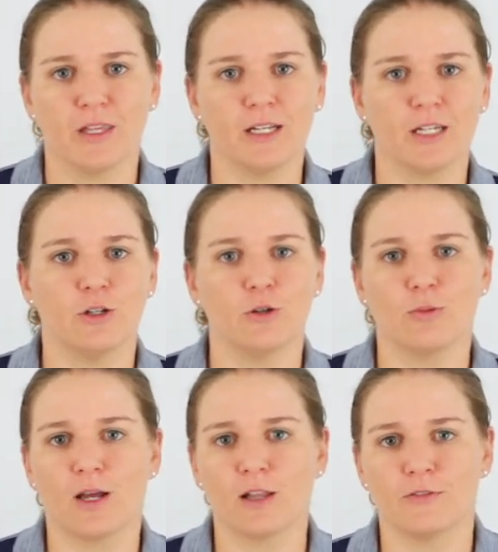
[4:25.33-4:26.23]
any new
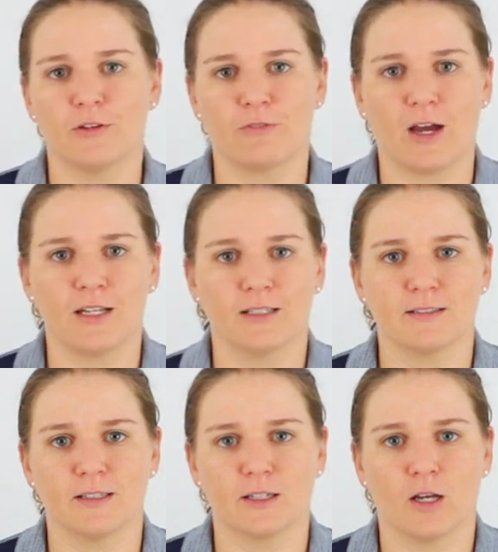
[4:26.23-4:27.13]
relevant
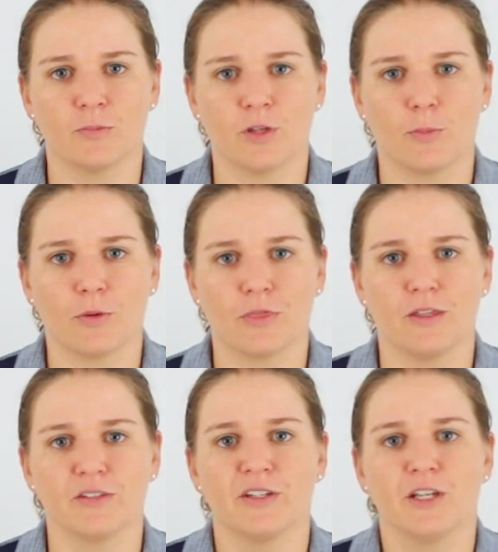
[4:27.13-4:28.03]
findings that comes up with
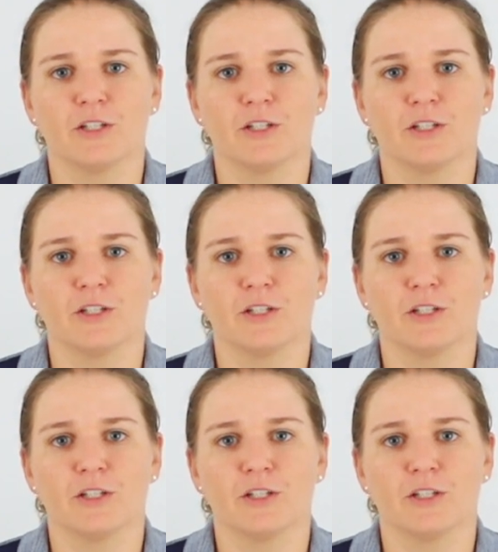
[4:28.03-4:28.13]
this.